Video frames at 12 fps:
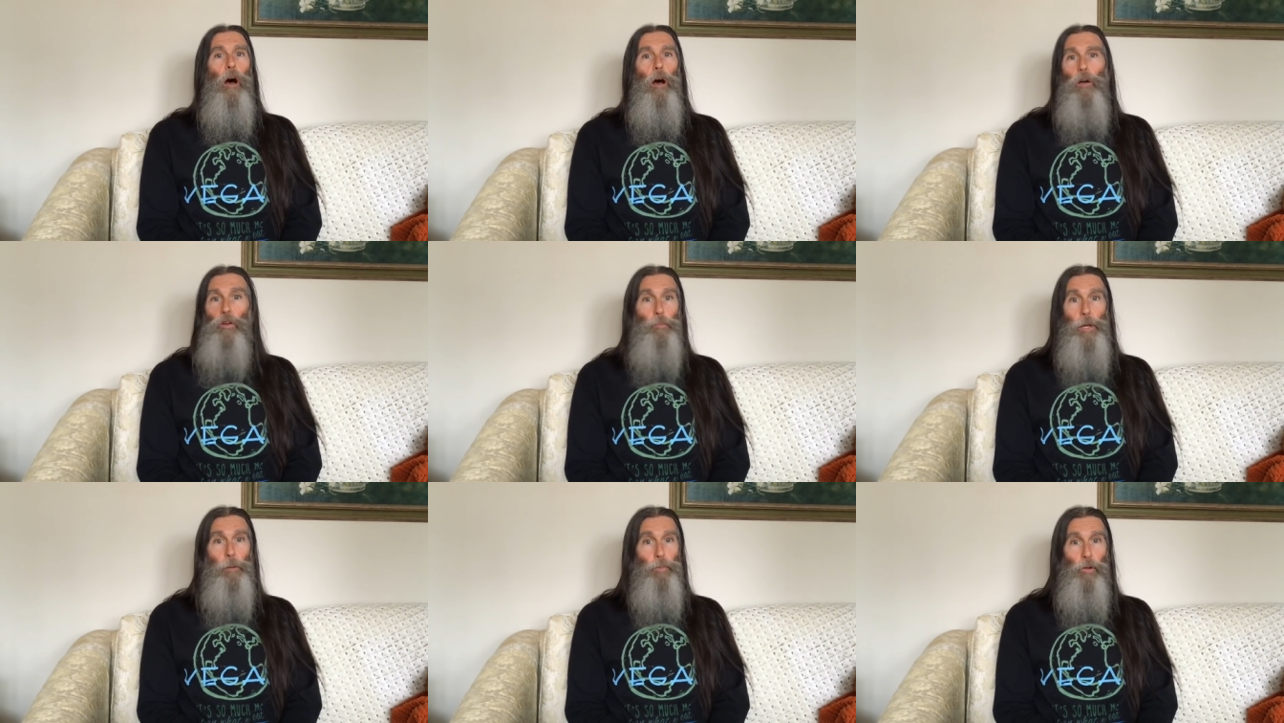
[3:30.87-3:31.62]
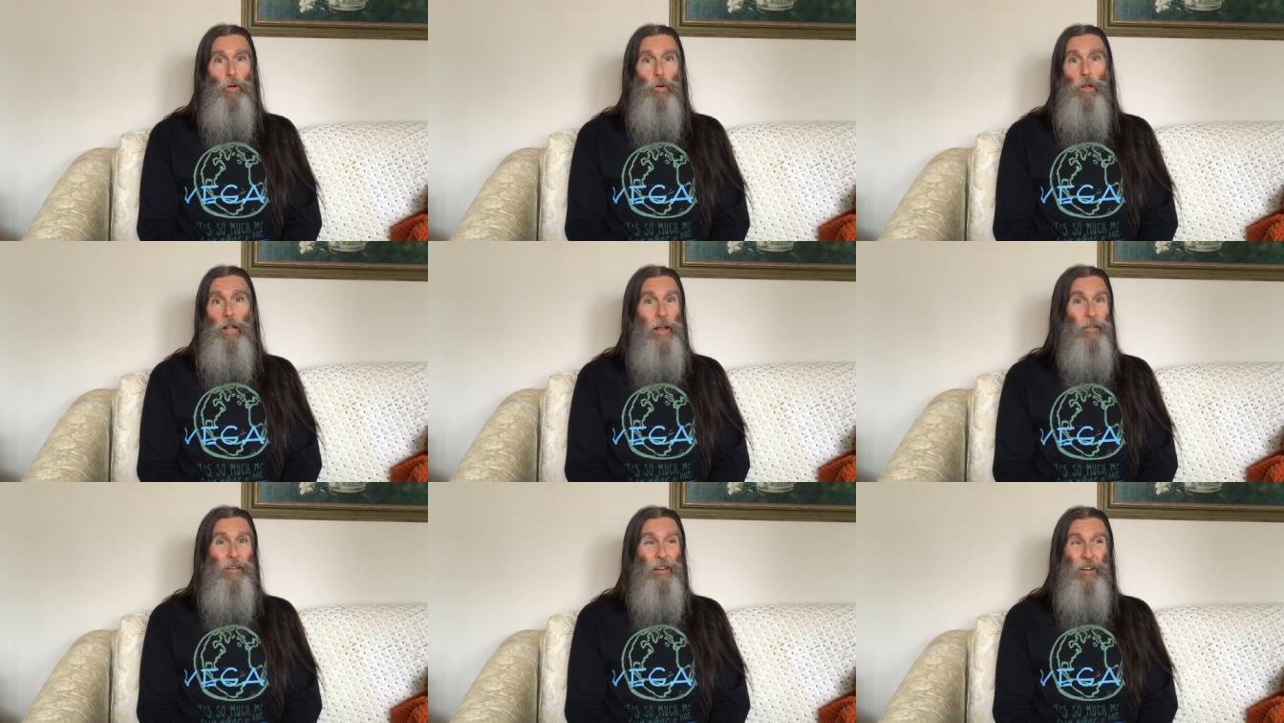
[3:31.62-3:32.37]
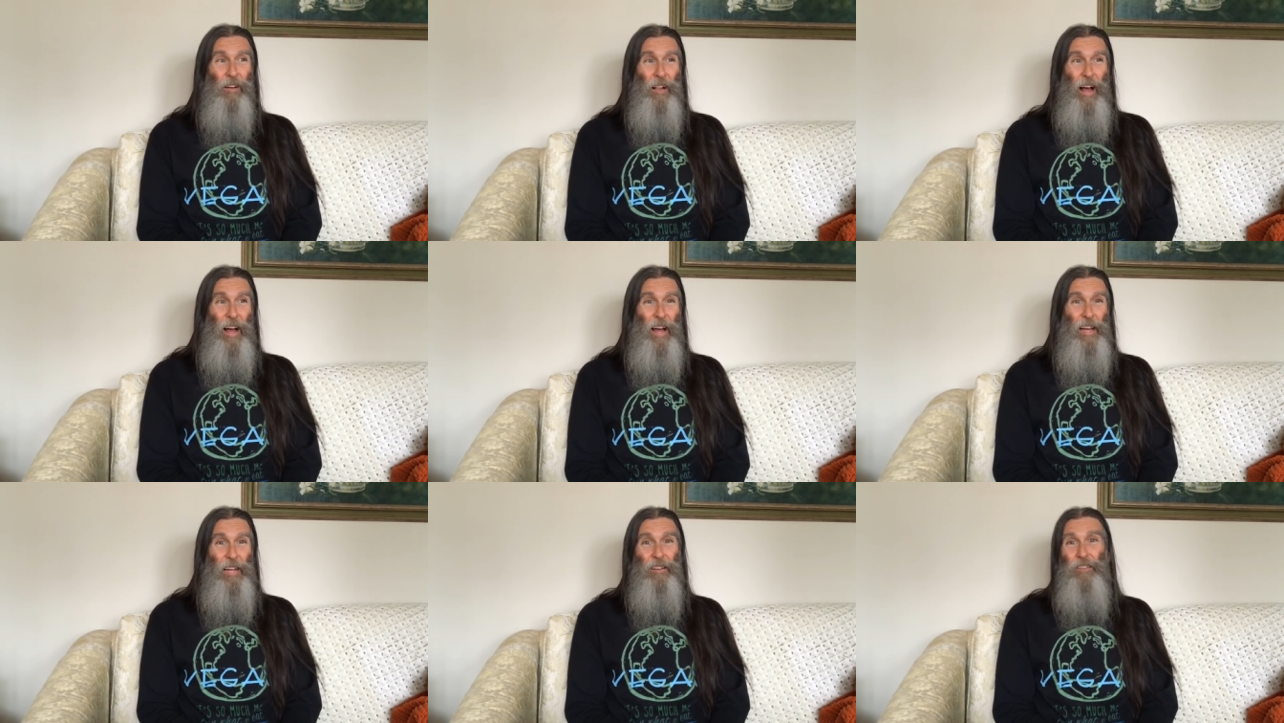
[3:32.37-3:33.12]
other people are less
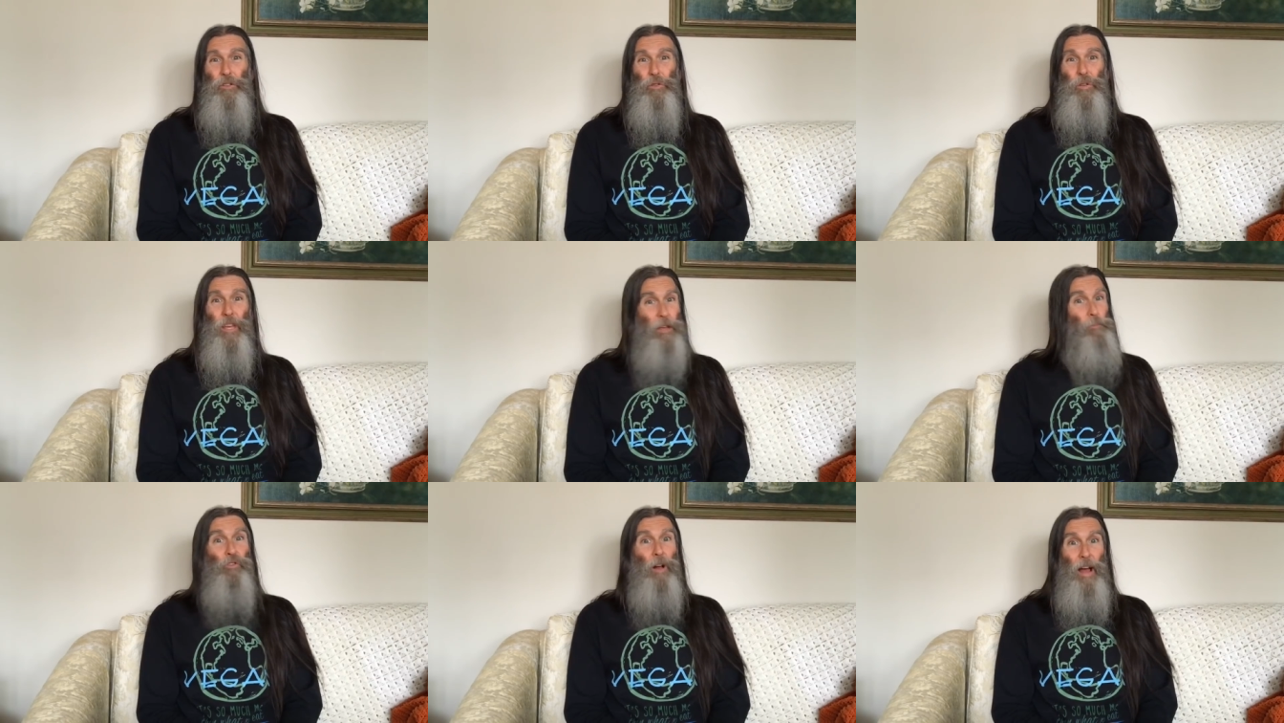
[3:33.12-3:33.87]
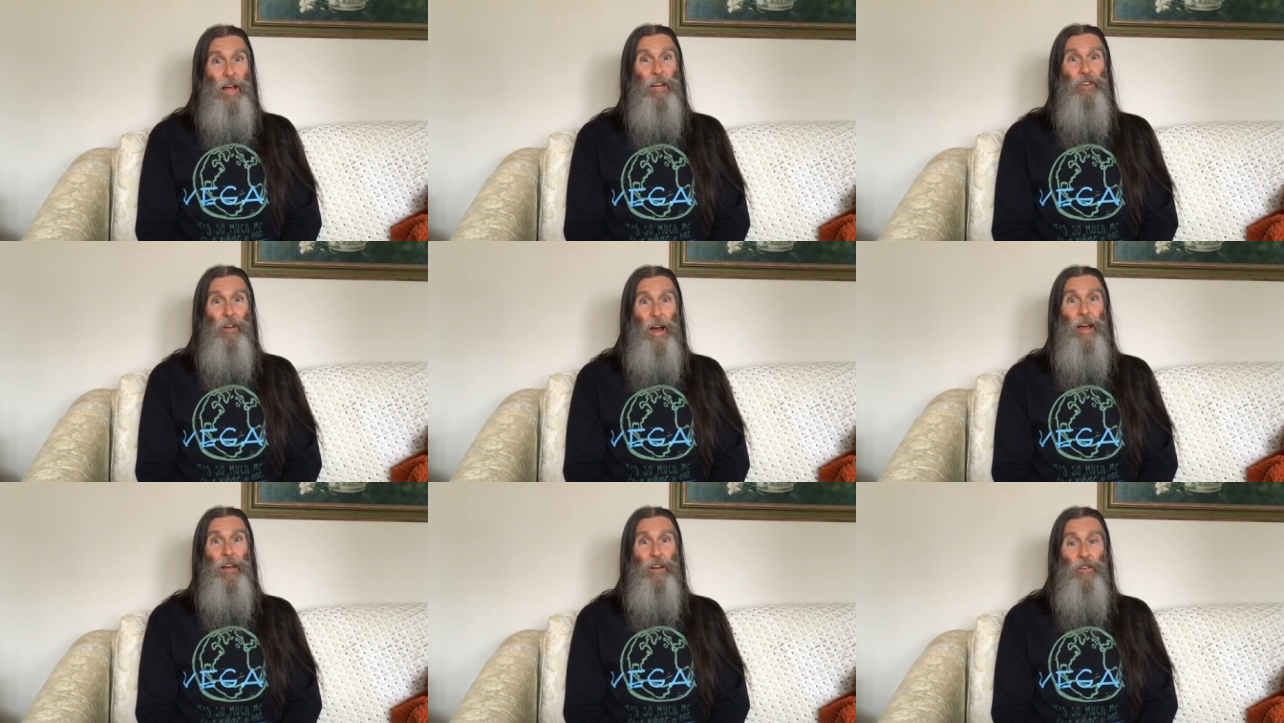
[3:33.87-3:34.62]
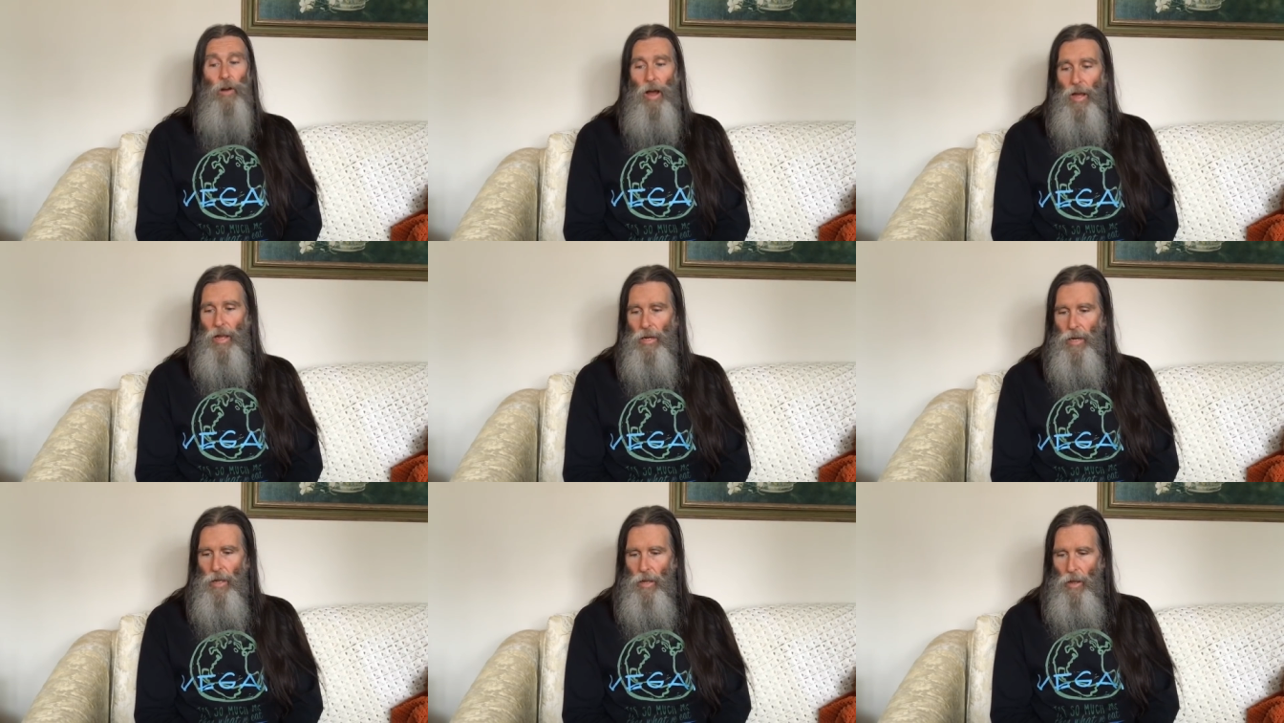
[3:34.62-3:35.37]
inclined to keep trying and trying and
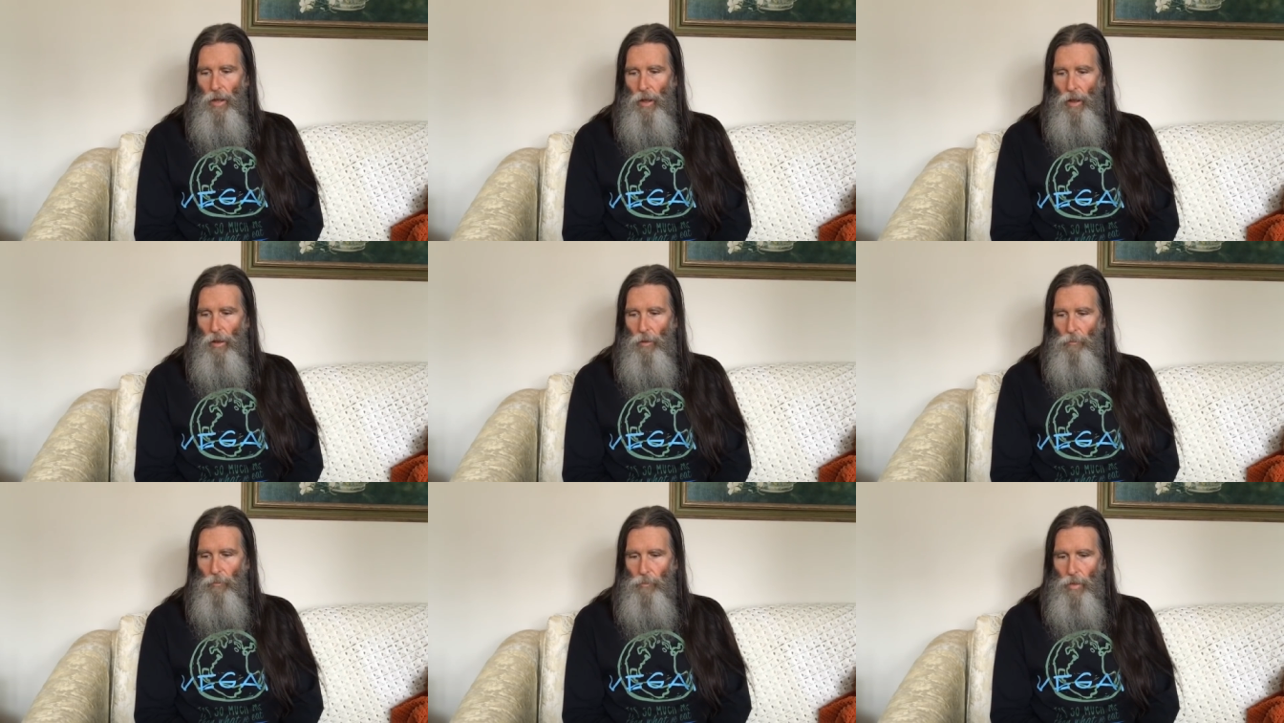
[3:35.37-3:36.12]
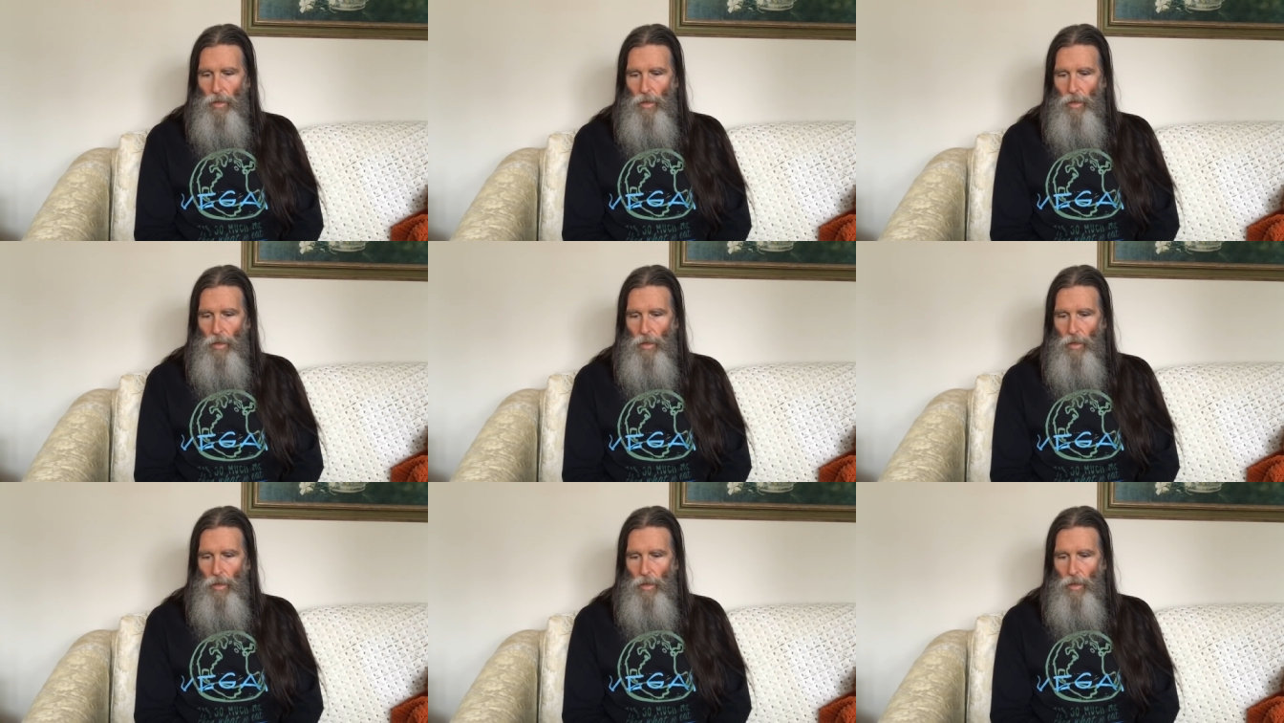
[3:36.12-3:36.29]
trying um,